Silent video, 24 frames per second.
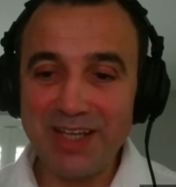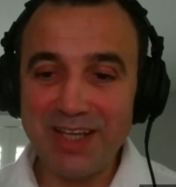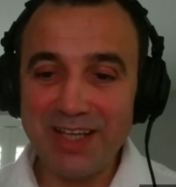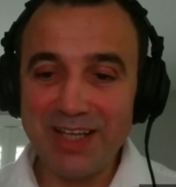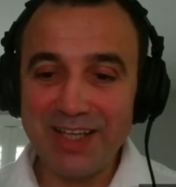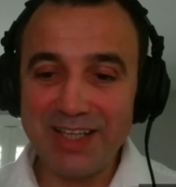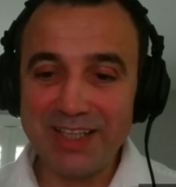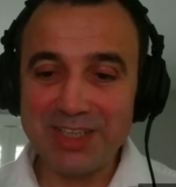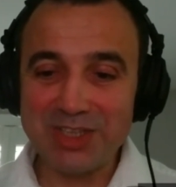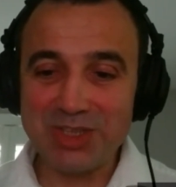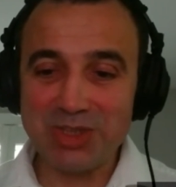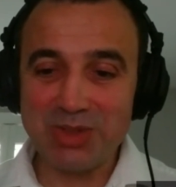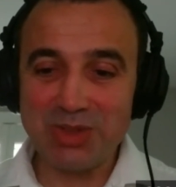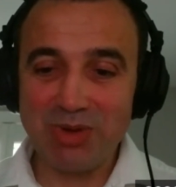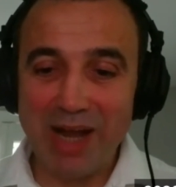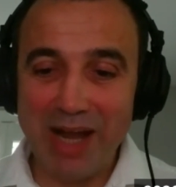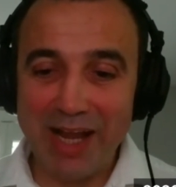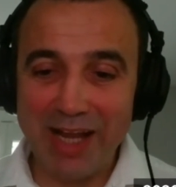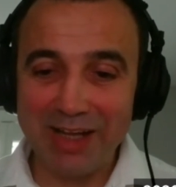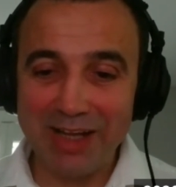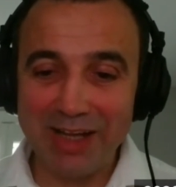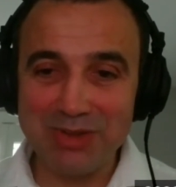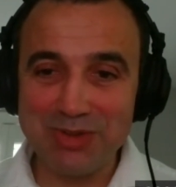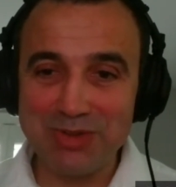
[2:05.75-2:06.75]
He's
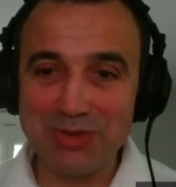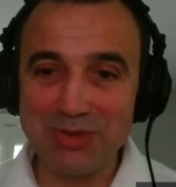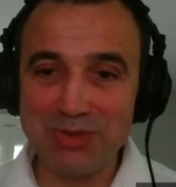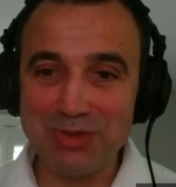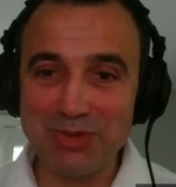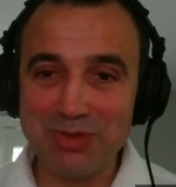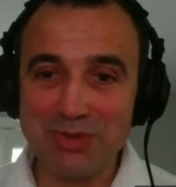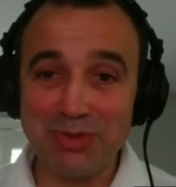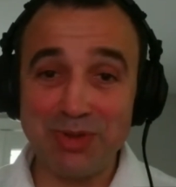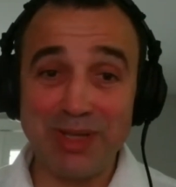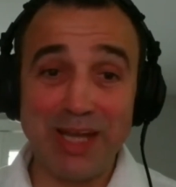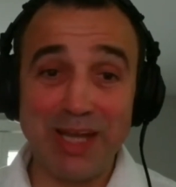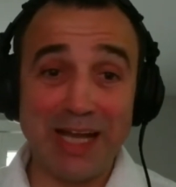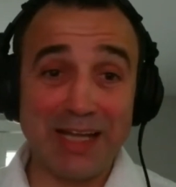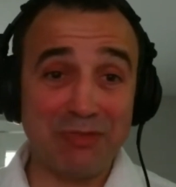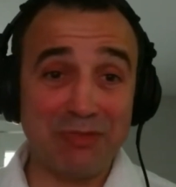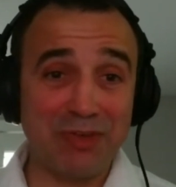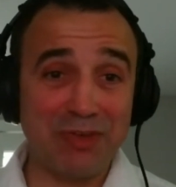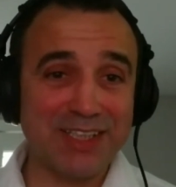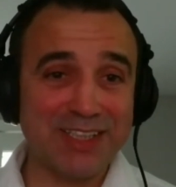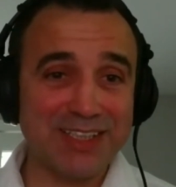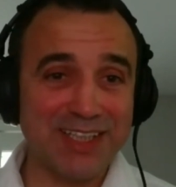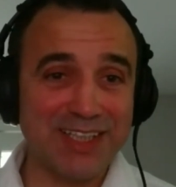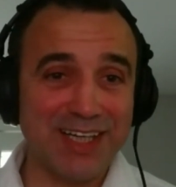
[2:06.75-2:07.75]
trying to get
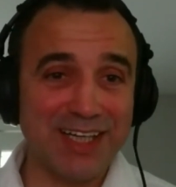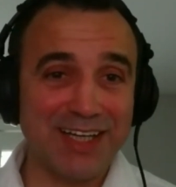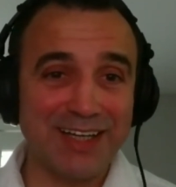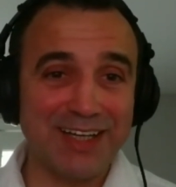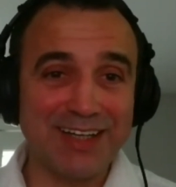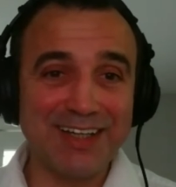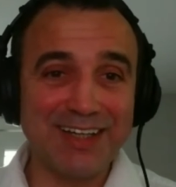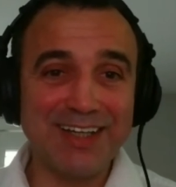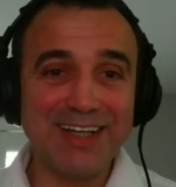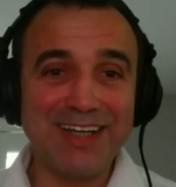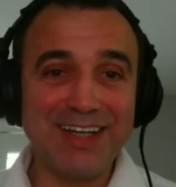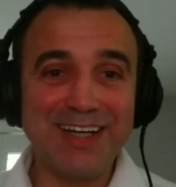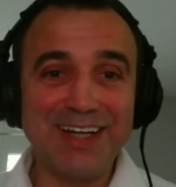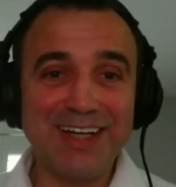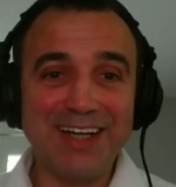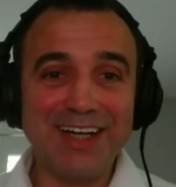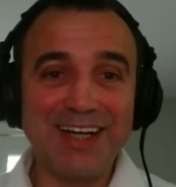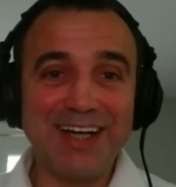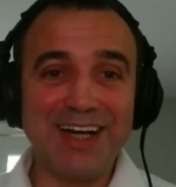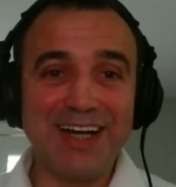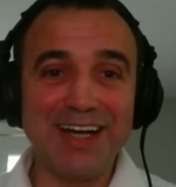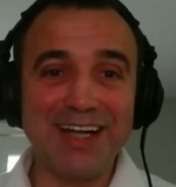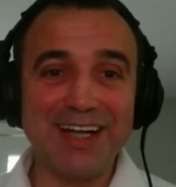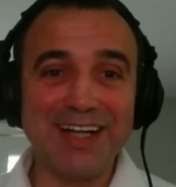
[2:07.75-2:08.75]
things done,
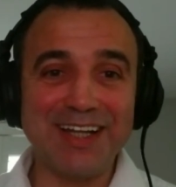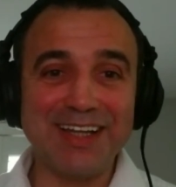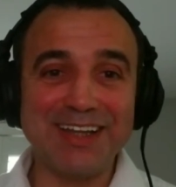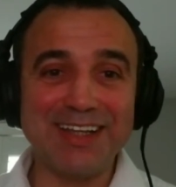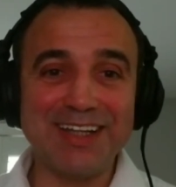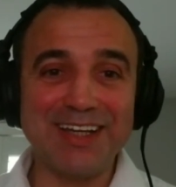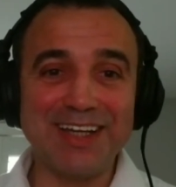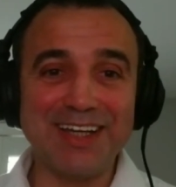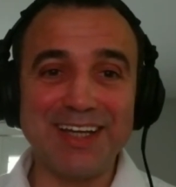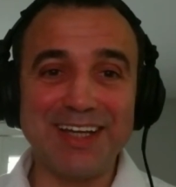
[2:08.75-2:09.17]
and